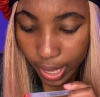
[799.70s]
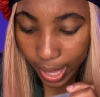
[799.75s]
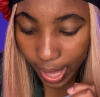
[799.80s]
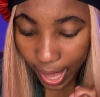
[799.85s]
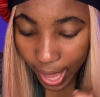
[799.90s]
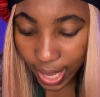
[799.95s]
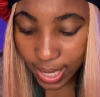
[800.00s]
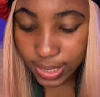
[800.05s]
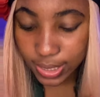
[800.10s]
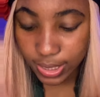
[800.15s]

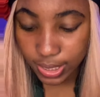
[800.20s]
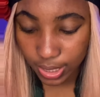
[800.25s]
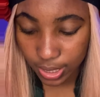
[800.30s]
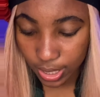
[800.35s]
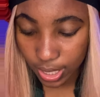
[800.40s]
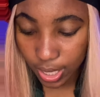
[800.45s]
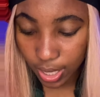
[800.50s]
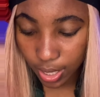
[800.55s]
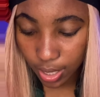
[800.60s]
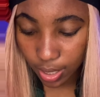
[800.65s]
asked the
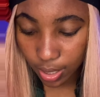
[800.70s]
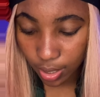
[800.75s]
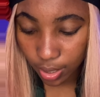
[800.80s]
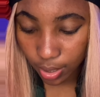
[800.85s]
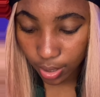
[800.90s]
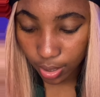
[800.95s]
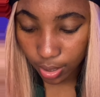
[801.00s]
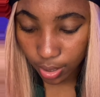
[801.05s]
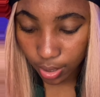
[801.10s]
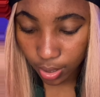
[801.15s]
king
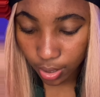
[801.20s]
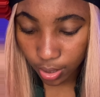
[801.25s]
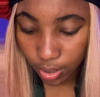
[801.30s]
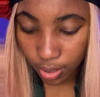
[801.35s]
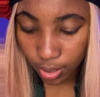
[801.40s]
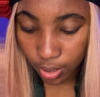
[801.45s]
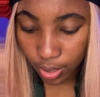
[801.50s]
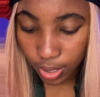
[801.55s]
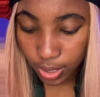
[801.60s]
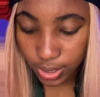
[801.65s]

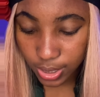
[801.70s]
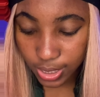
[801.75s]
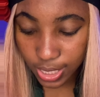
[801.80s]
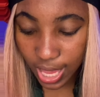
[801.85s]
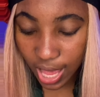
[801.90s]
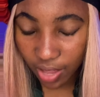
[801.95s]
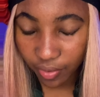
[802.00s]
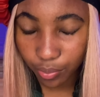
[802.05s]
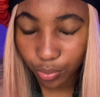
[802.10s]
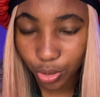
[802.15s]
to
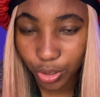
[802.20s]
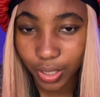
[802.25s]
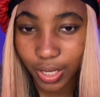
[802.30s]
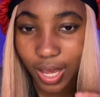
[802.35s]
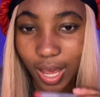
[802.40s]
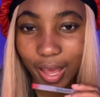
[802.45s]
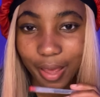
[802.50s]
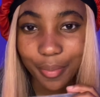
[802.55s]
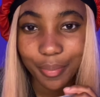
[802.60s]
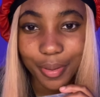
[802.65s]
have
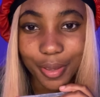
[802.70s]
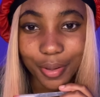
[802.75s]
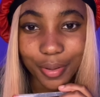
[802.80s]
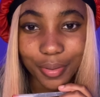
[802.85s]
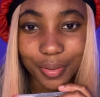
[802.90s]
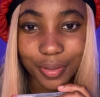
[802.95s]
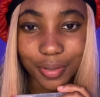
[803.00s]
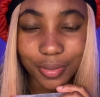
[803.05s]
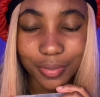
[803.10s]
Mordecai impaled.